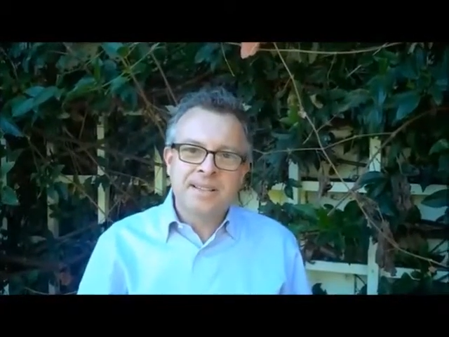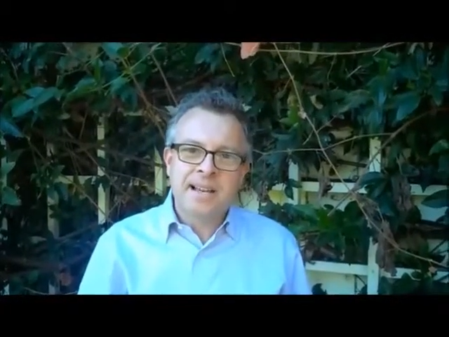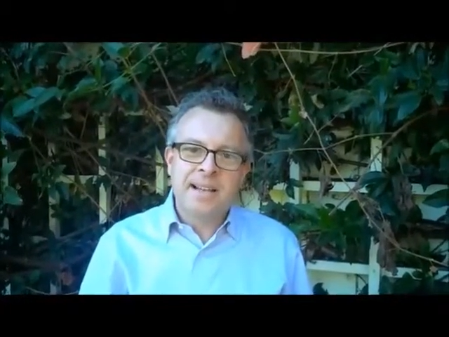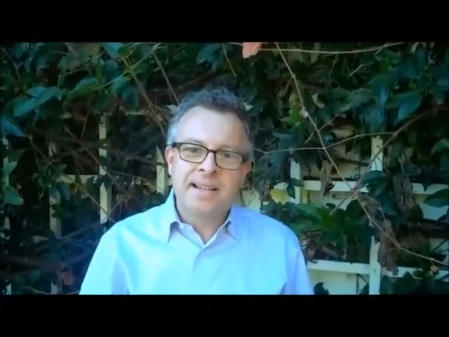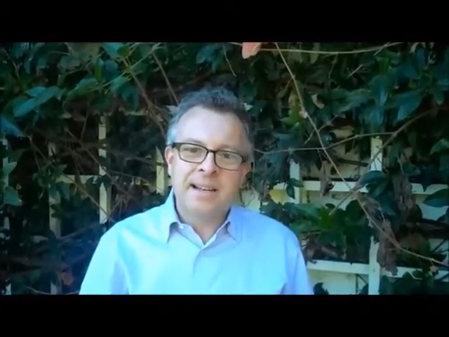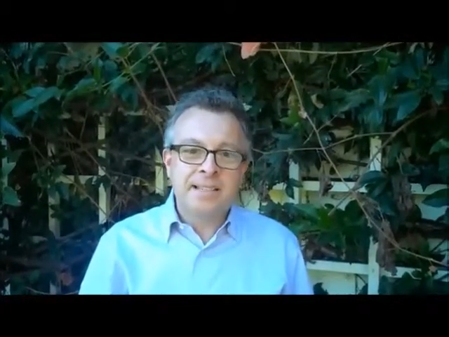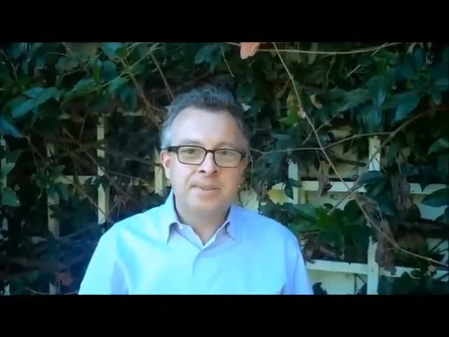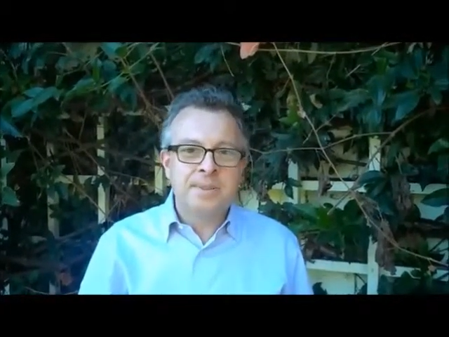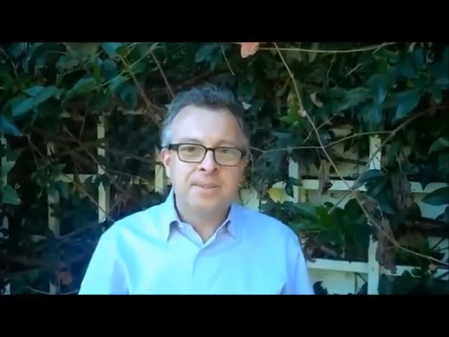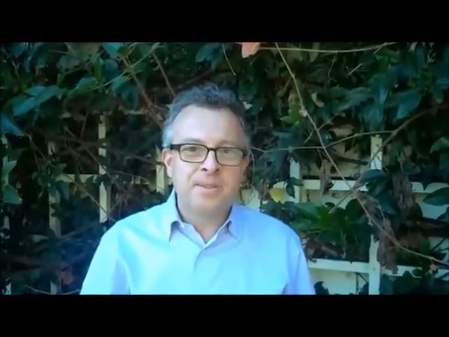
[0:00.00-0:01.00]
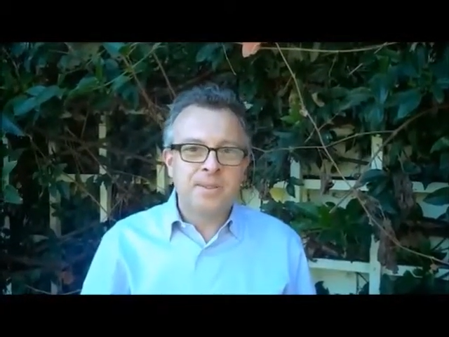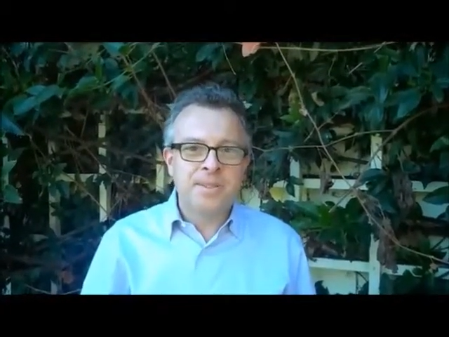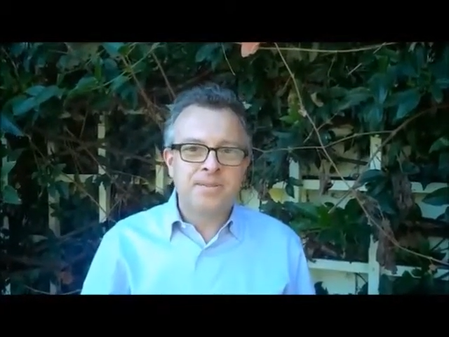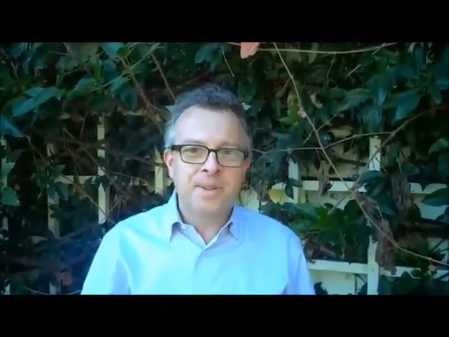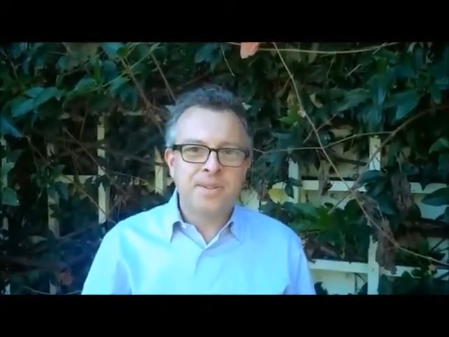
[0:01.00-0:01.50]
that I speak to on
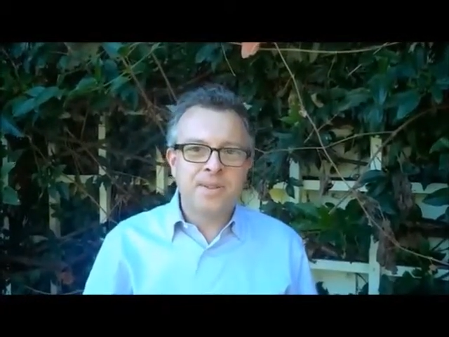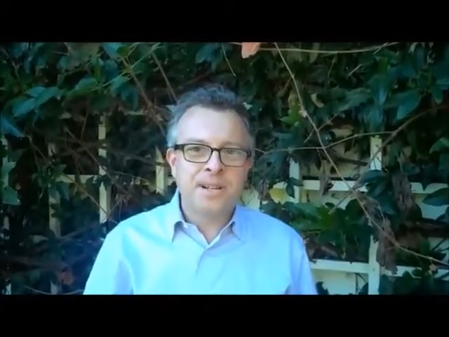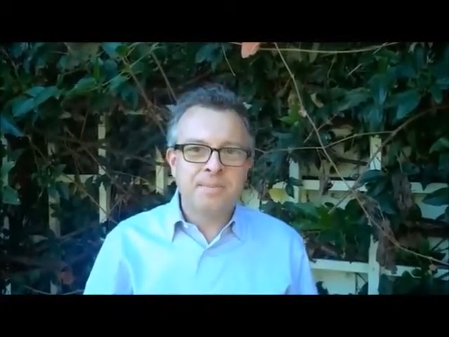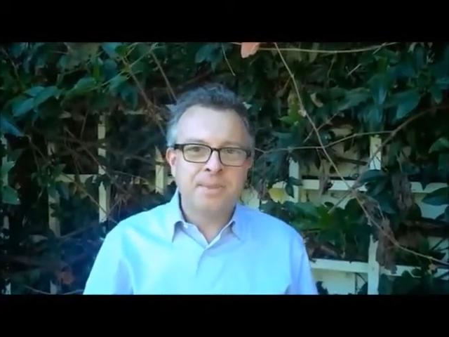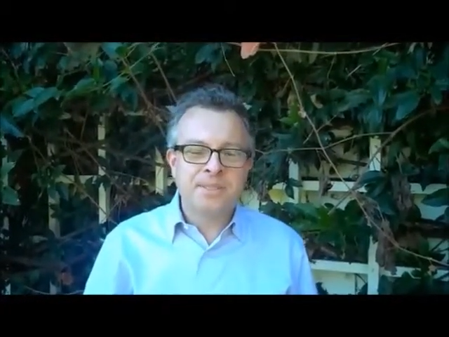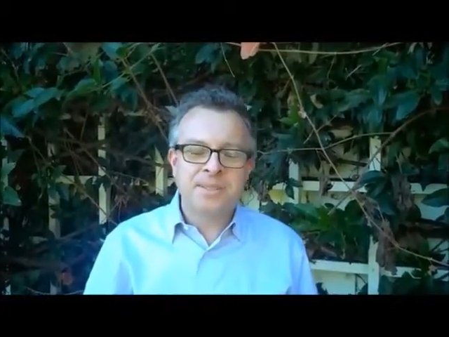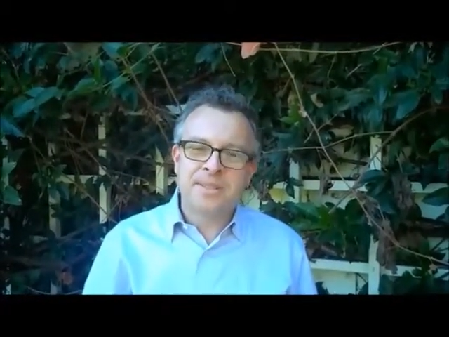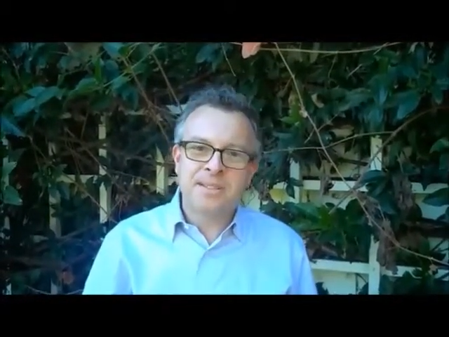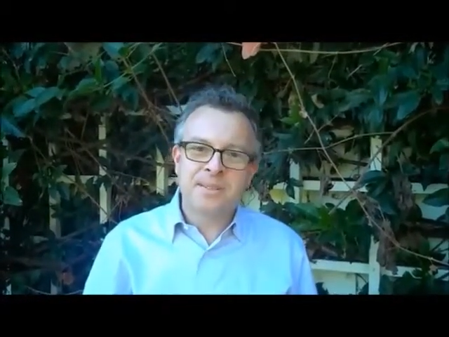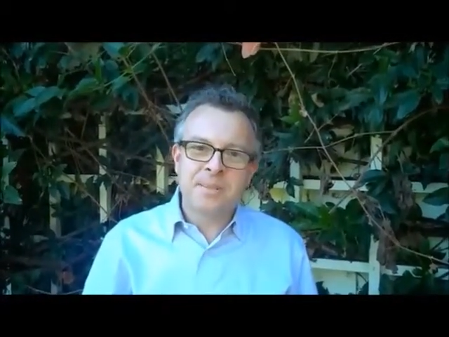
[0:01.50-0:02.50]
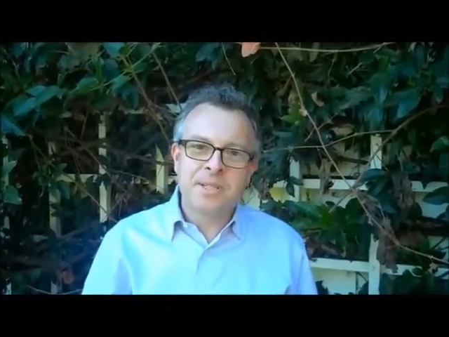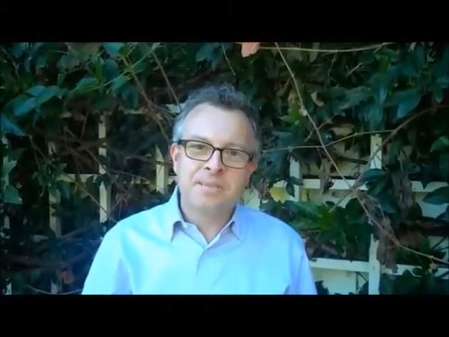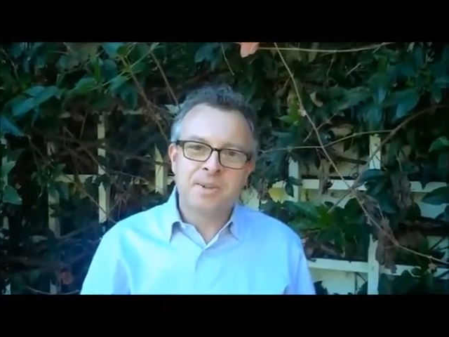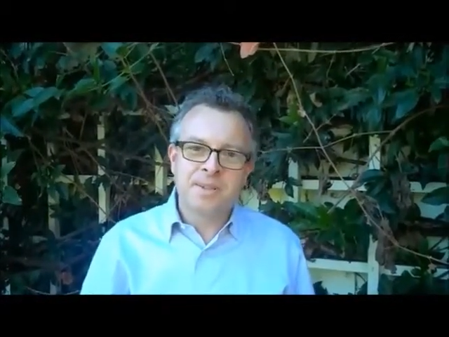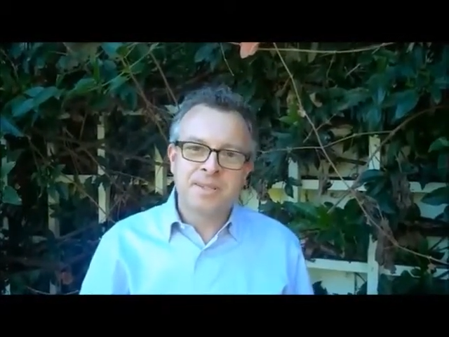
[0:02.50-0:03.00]
the phone a lot but don't get to meet
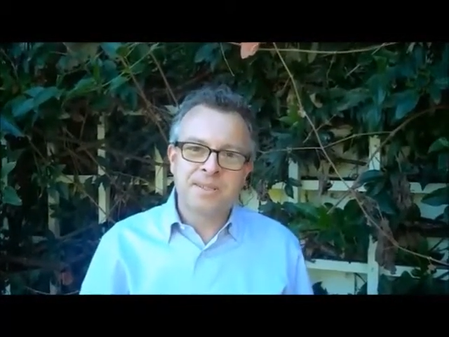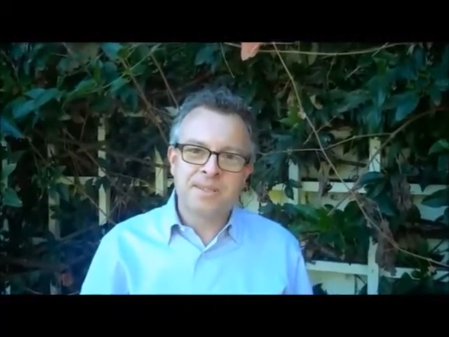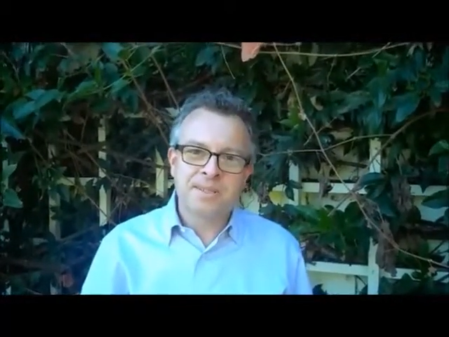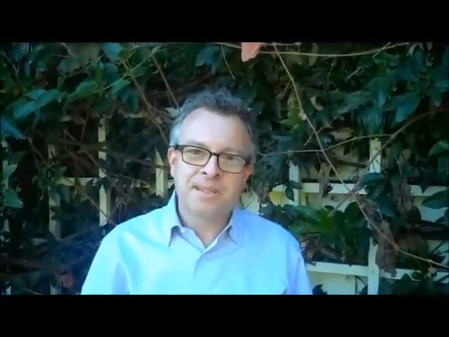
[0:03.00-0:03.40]
in person,